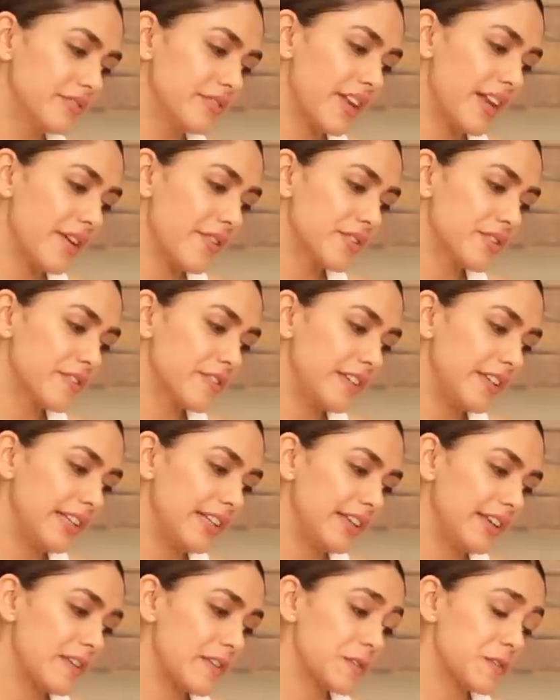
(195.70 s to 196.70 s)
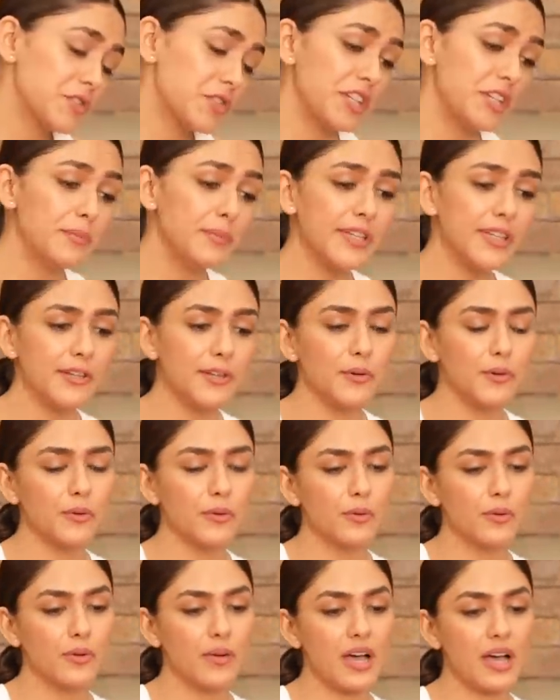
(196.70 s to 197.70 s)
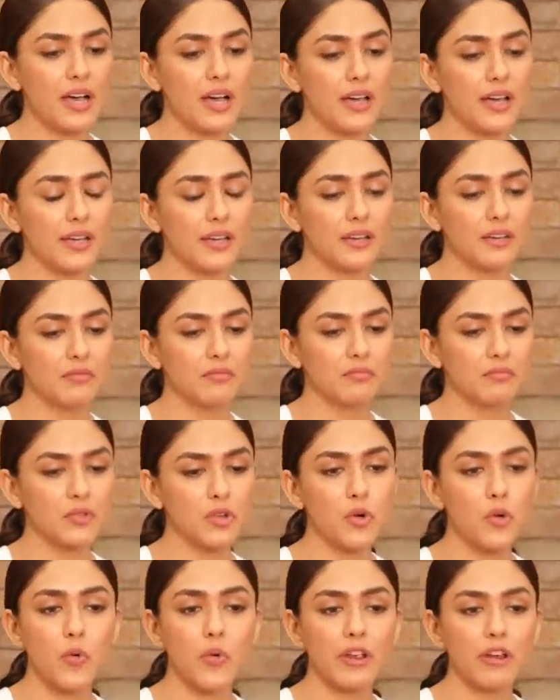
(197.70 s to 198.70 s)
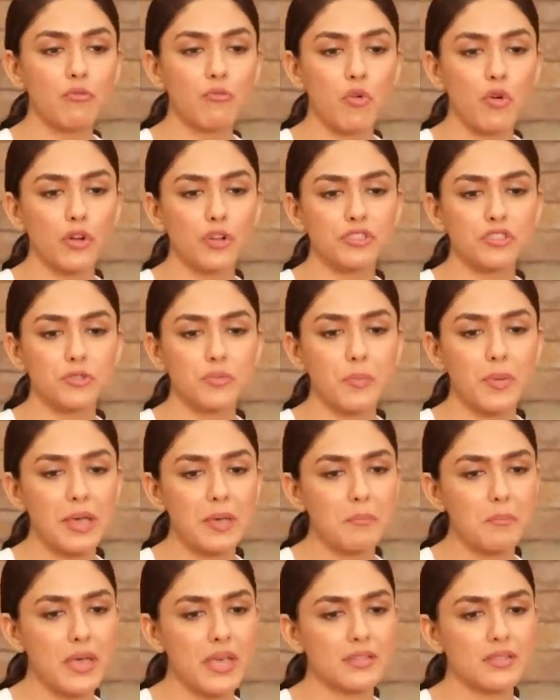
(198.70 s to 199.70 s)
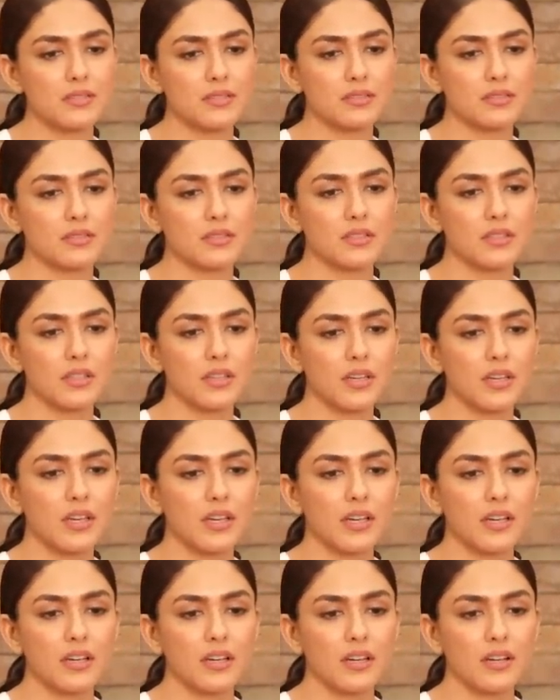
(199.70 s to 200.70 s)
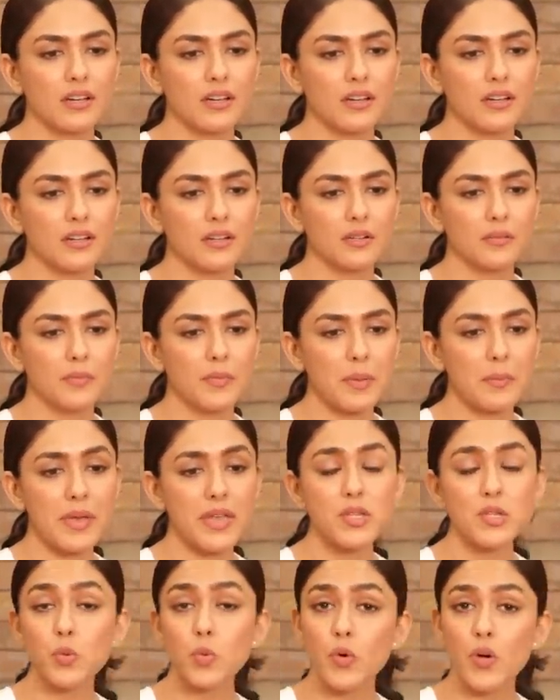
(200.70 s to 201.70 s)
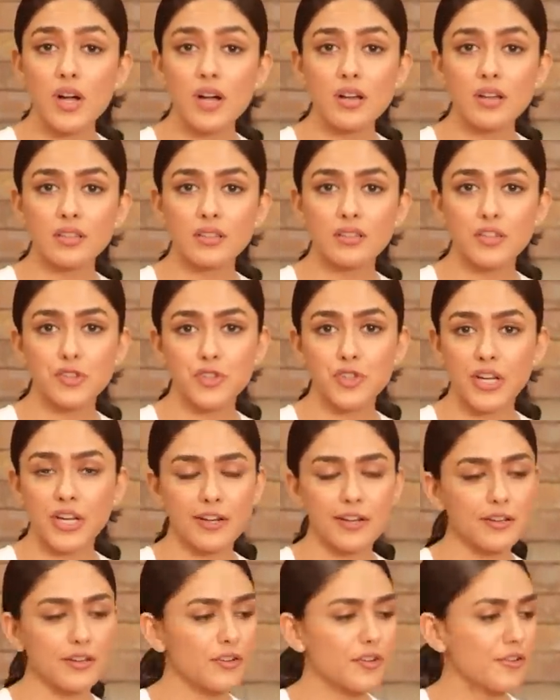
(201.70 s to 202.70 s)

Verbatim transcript: when I was feeling extremely low, I go and watch my best, uh, my best work, the trailer